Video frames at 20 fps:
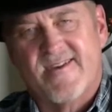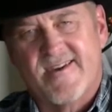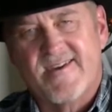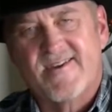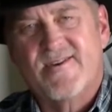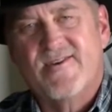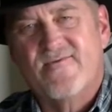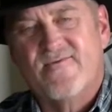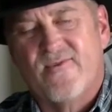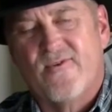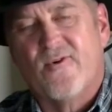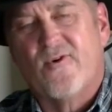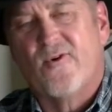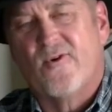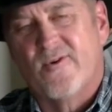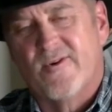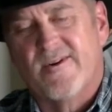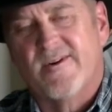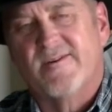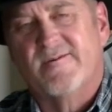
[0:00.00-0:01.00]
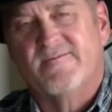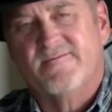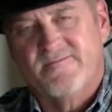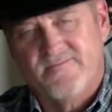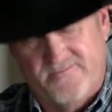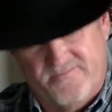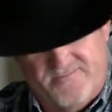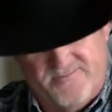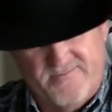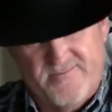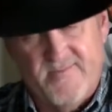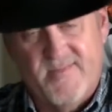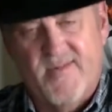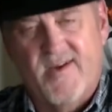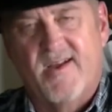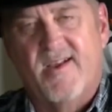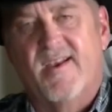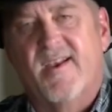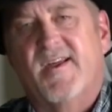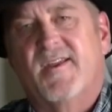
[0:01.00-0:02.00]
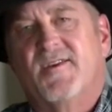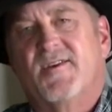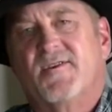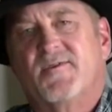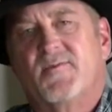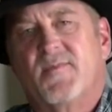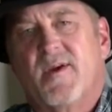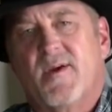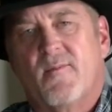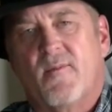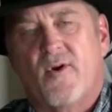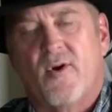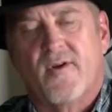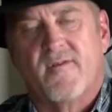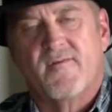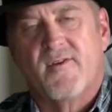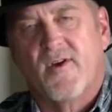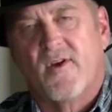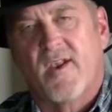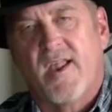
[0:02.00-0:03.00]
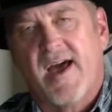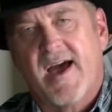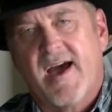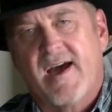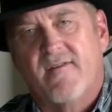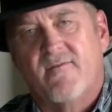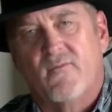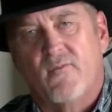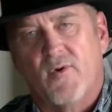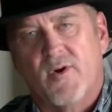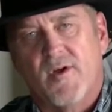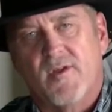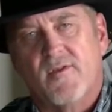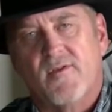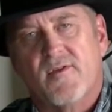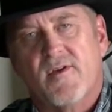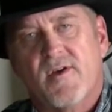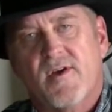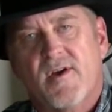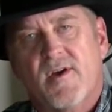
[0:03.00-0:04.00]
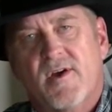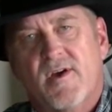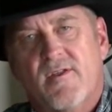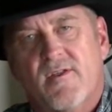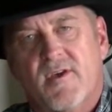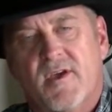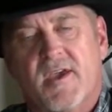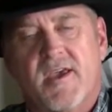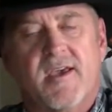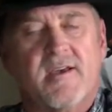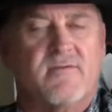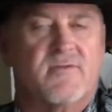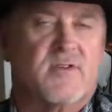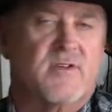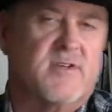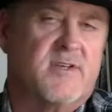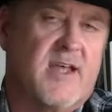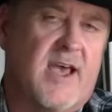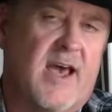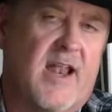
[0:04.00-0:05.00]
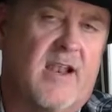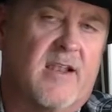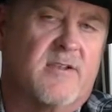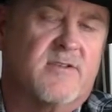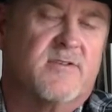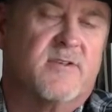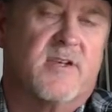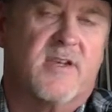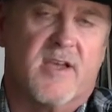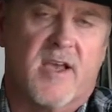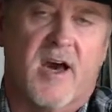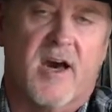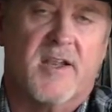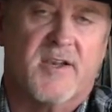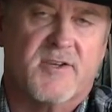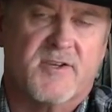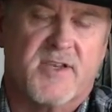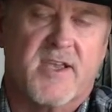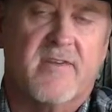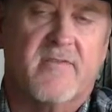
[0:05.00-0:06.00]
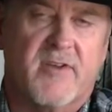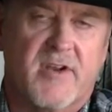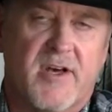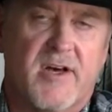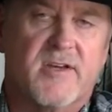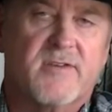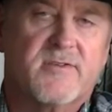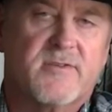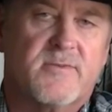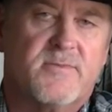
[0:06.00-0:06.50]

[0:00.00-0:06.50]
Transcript: thank you for letting us be a part of your life with the gifts and talents that God has given us.